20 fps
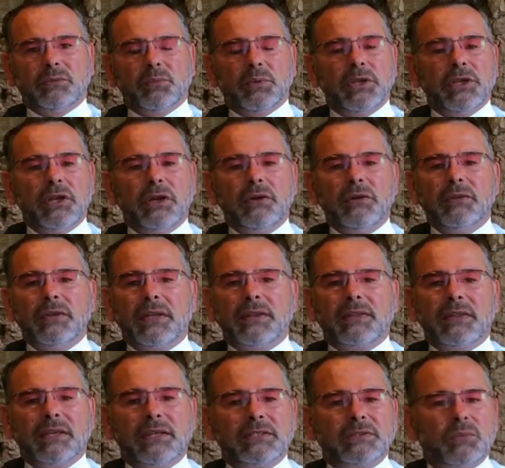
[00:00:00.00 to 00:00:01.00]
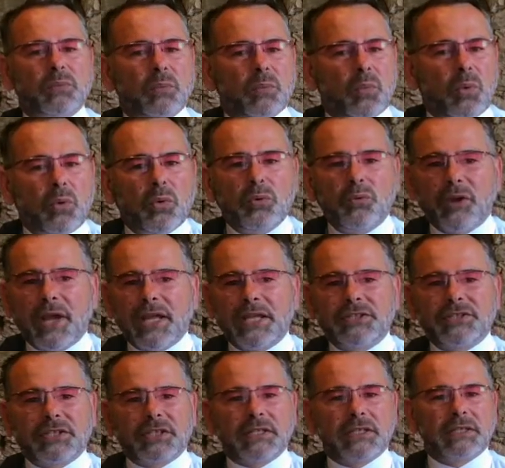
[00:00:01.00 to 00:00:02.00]
We know that there is war
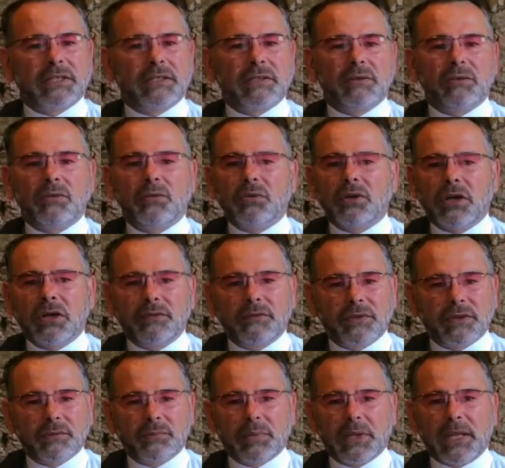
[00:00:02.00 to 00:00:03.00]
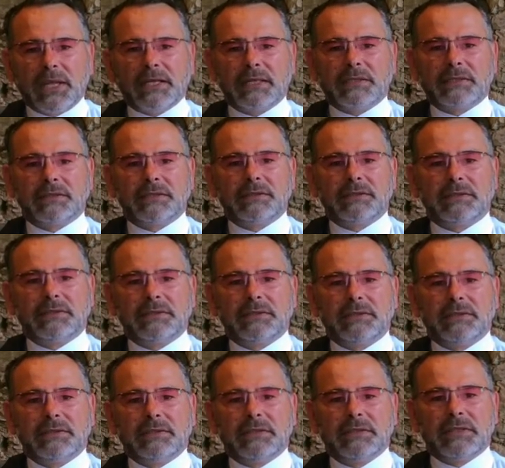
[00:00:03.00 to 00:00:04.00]
raging all over the planet.
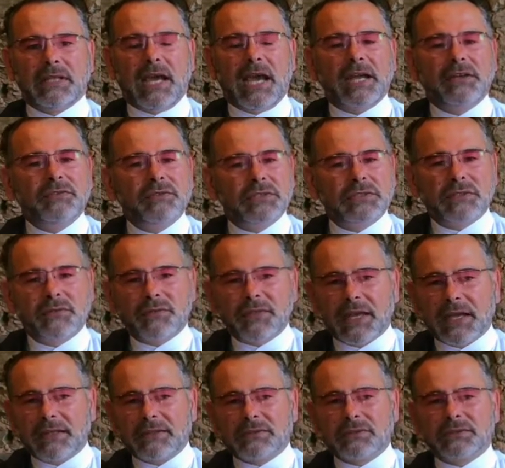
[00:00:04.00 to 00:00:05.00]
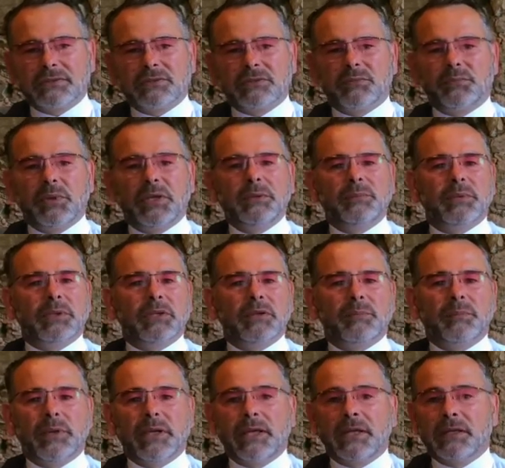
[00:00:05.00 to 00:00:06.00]
Hundreds of thousands of people are
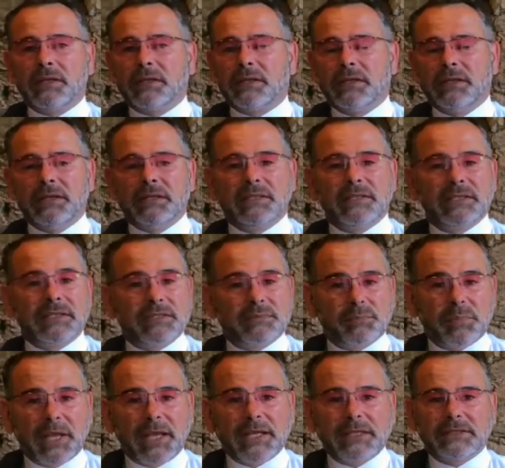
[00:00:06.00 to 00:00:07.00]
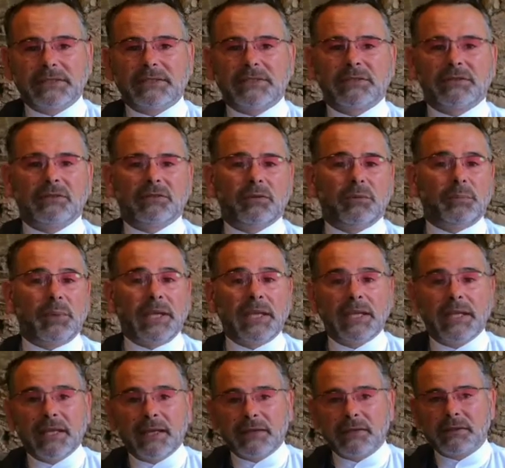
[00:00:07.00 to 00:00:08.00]
being displaced or being
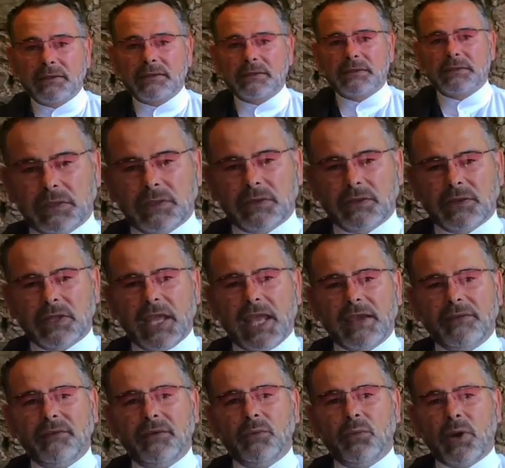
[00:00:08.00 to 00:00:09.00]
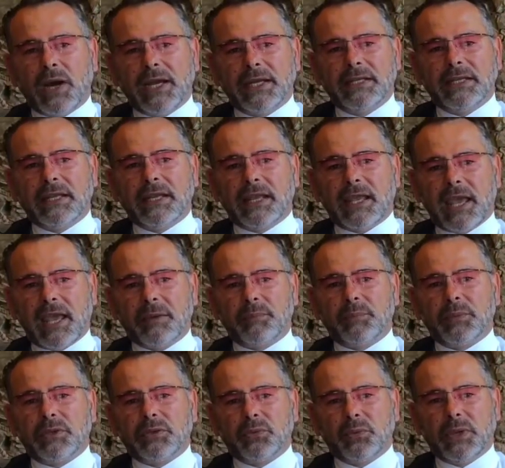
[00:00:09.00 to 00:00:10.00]
killed. The ever-widening gap
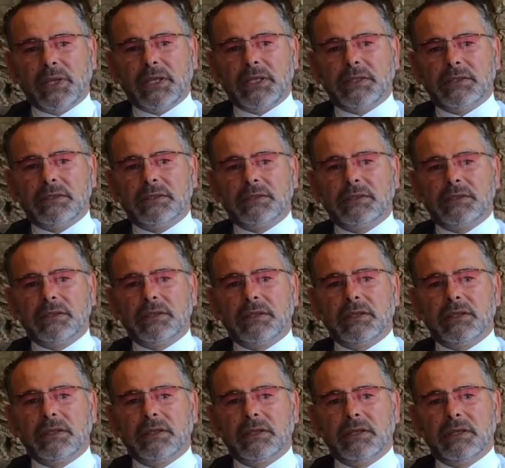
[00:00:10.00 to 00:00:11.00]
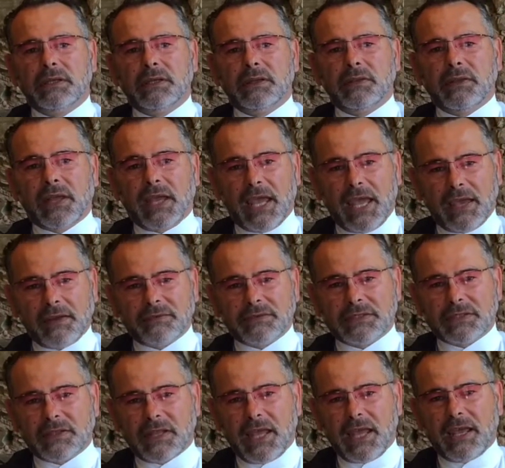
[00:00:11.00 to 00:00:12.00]
between the haves
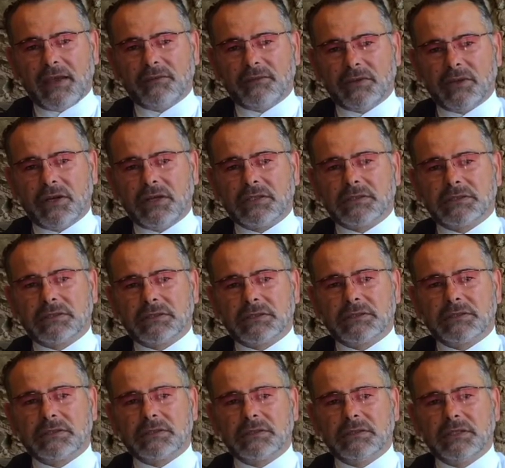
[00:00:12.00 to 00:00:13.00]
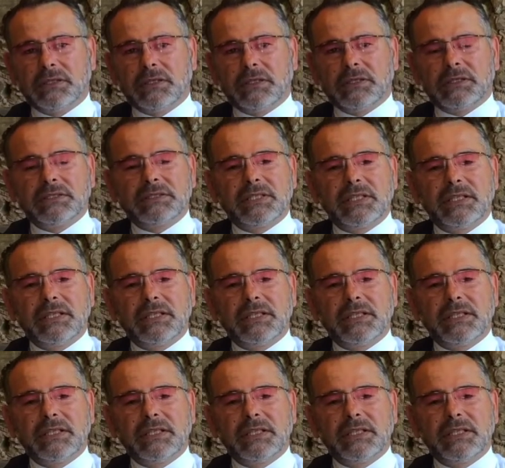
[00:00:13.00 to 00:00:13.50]
and the have-nots. This